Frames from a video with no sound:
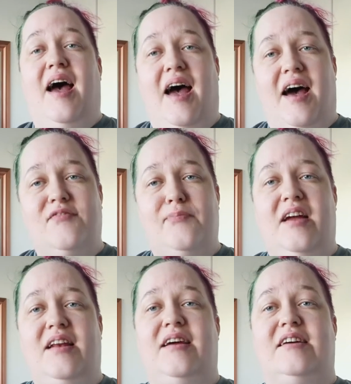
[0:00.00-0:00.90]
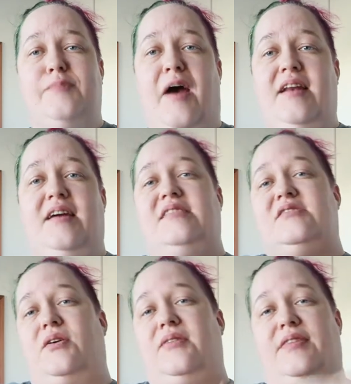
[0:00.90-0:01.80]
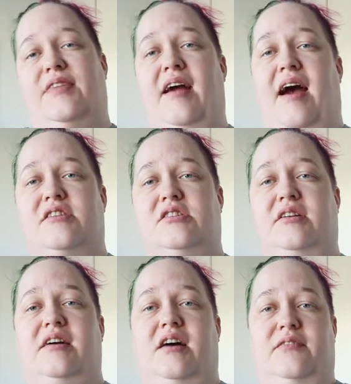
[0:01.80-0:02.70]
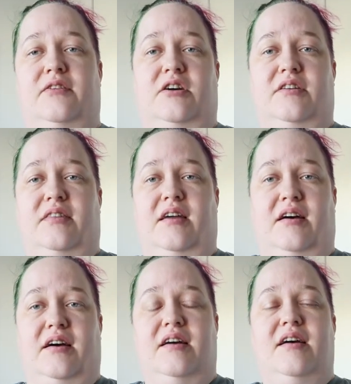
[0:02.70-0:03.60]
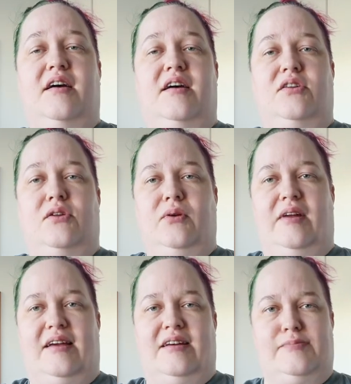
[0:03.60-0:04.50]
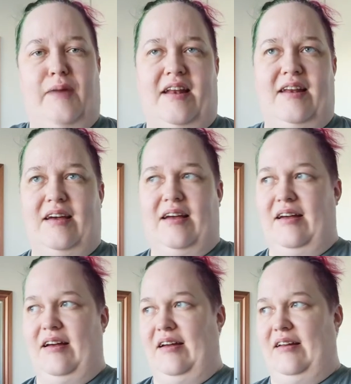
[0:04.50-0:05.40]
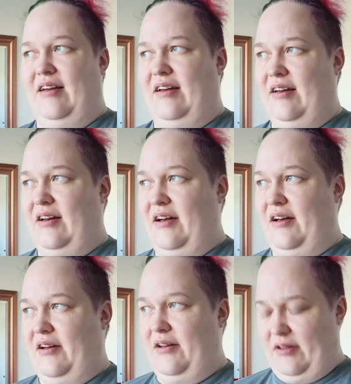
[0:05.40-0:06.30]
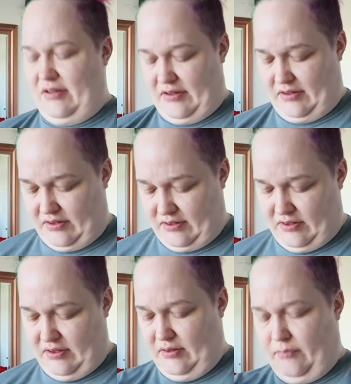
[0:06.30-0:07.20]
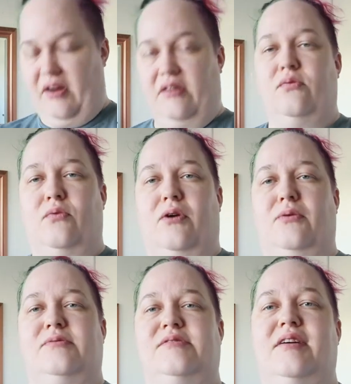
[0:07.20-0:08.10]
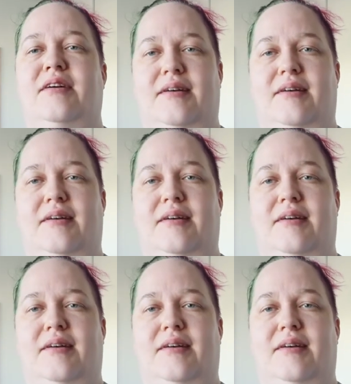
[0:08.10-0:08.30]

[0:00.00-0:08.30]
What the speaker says: have been expanded so that they actually cover the newly expanded button rows.